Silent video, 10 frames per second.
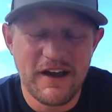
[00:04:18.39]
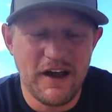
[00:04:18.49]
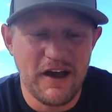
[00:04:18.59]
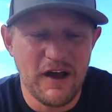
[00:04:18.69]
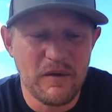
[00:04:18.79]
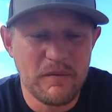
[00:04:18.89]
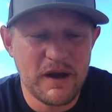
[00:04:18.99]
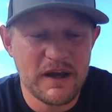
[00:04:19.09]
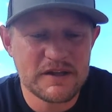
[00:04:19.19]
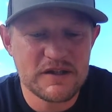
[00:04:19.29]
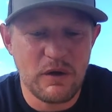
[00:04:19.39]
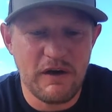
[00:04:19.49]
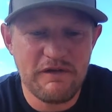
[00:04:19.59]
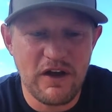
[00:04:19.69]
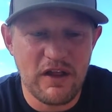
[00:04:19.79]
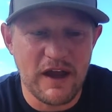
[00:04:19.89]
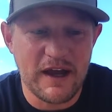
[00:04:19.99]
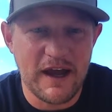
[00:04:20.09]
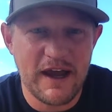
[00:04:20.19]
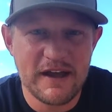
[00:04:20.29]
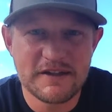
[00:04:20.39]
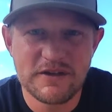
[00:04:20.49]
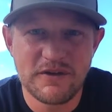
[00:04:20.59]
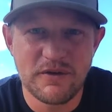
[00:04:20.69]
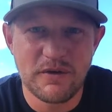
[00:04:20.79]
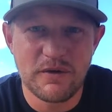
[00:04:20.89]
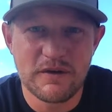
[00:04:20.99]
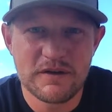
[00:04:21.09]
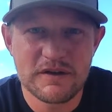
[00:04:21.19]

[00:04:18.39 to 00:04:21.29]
And so I felt like I had to,